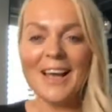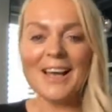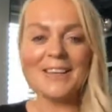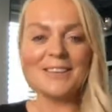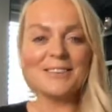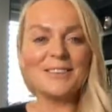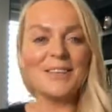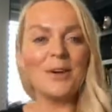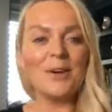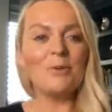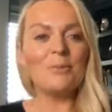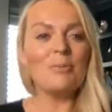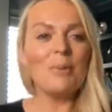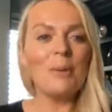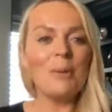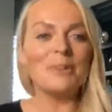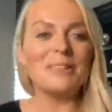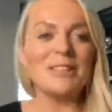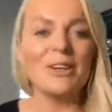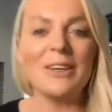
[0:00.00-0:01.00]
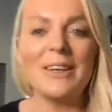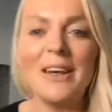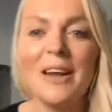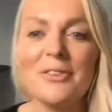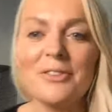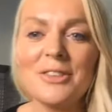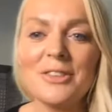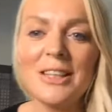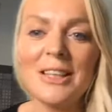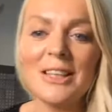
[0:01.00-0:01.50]
So mum is looking
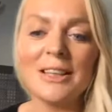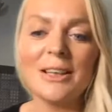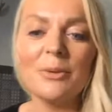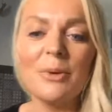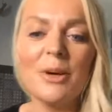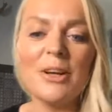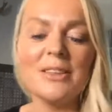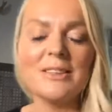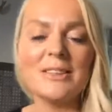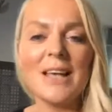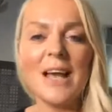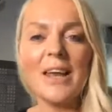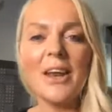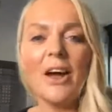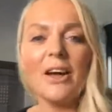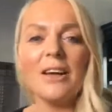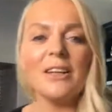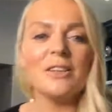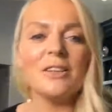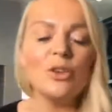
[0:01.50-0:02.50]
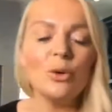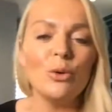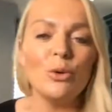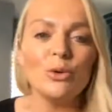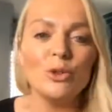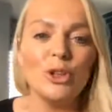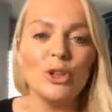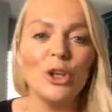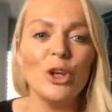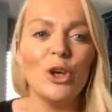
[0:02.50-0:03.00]
after the little ones, and I can talk
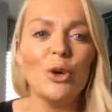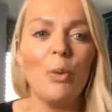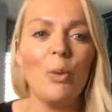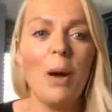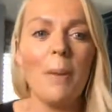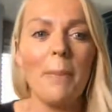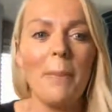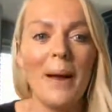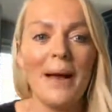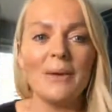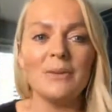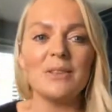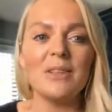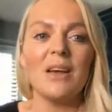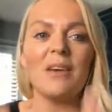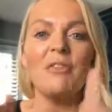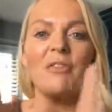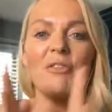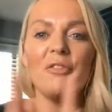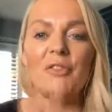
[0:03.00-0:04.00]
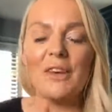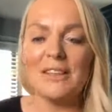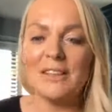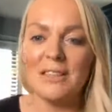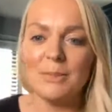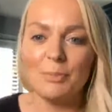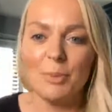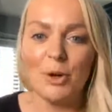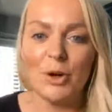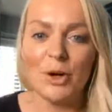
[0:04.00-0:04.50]
to you about
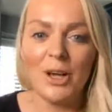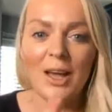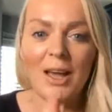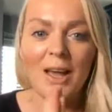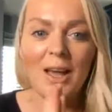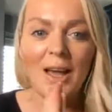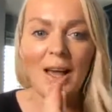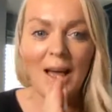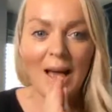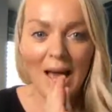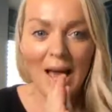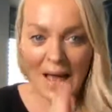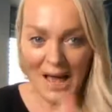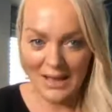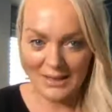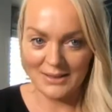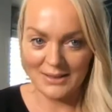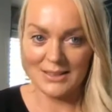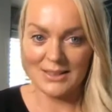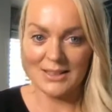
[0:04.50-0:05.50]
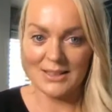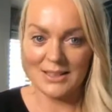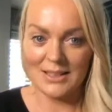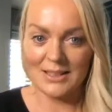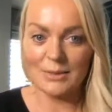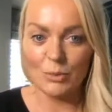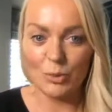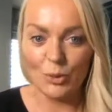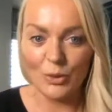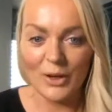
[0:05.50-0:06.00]
Facebook ads
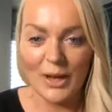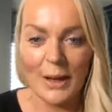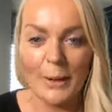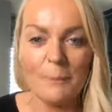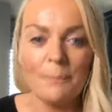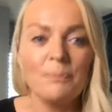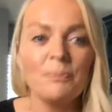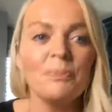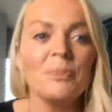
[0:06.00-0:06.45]
this morning.